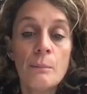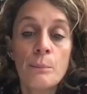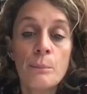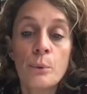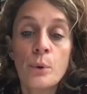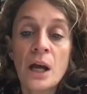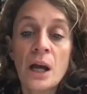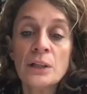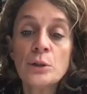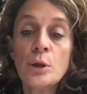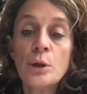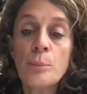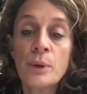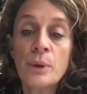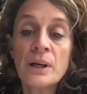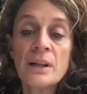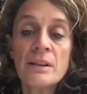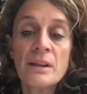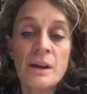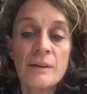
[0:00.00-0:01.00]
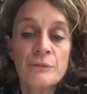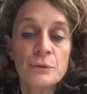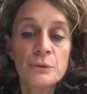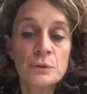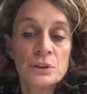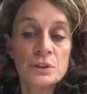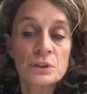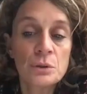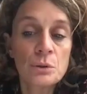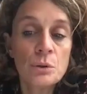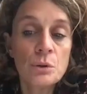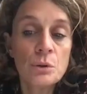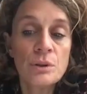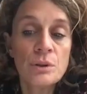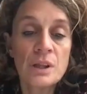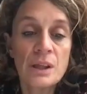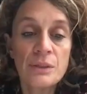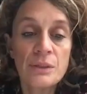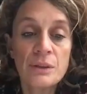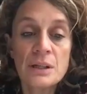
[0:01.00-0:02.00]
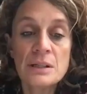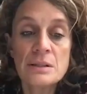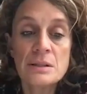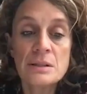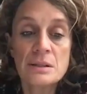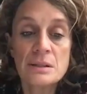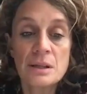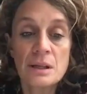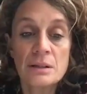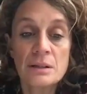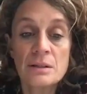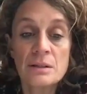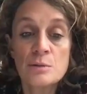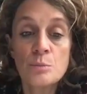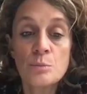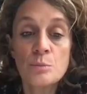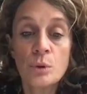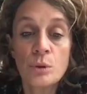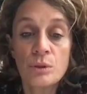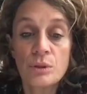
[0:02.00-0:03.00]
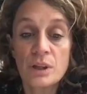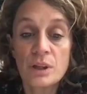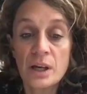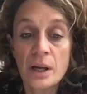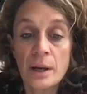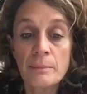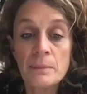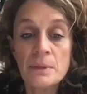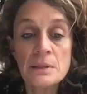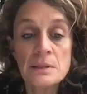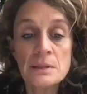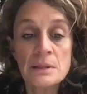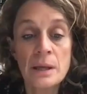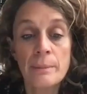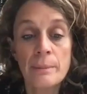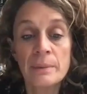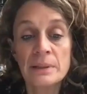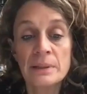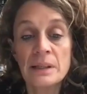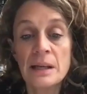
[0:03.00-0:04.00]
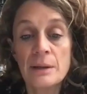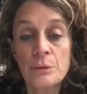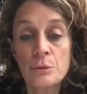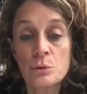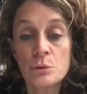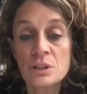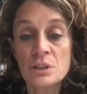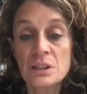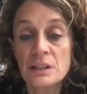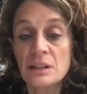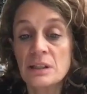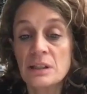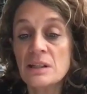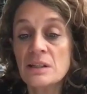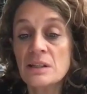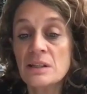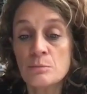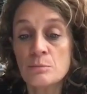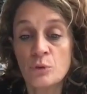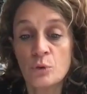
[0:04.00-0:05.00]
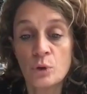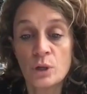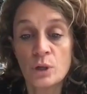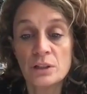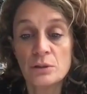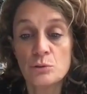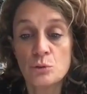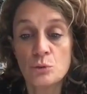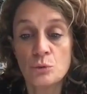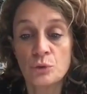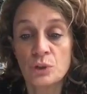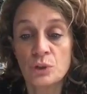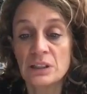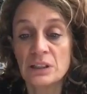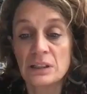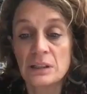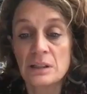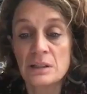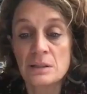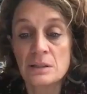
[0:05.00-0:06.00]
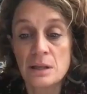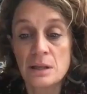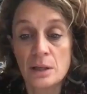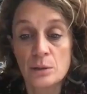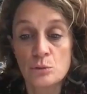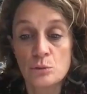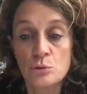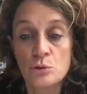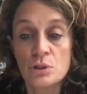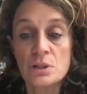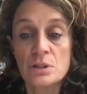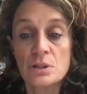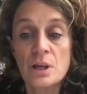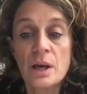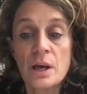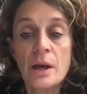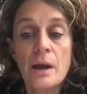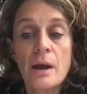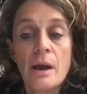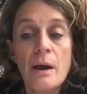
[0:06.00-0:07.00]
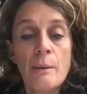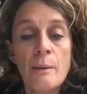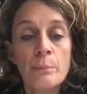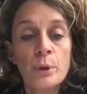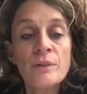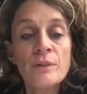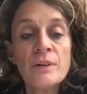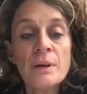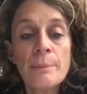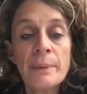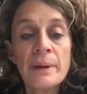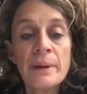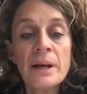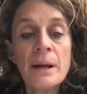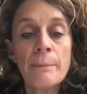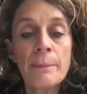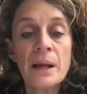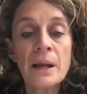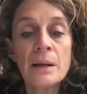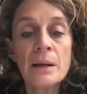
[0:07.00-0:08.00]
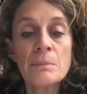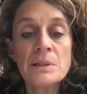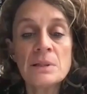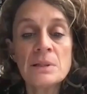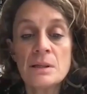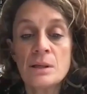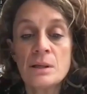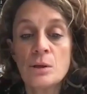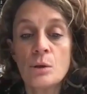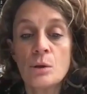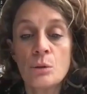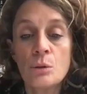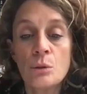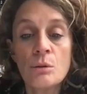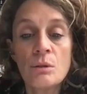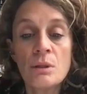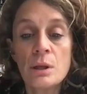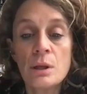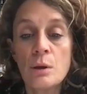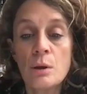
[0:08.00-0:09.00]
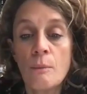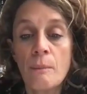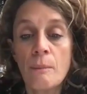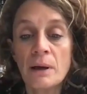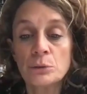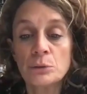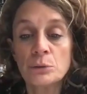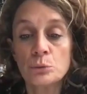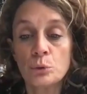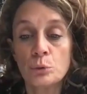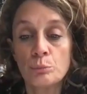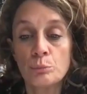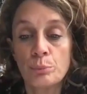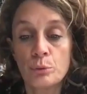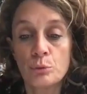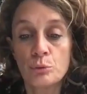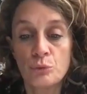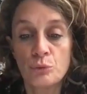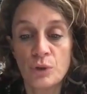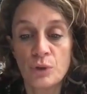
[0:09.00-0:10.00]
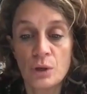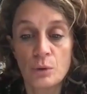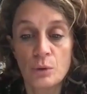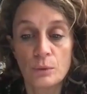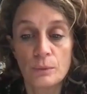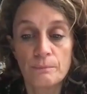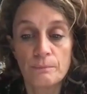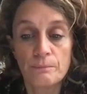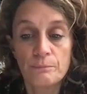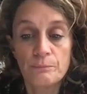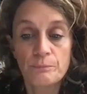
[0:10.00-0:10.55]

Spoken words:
a different international correlation of forces and with the decisive contribution of the Soviet Union, provided a matrix of fundamental rights for refugees.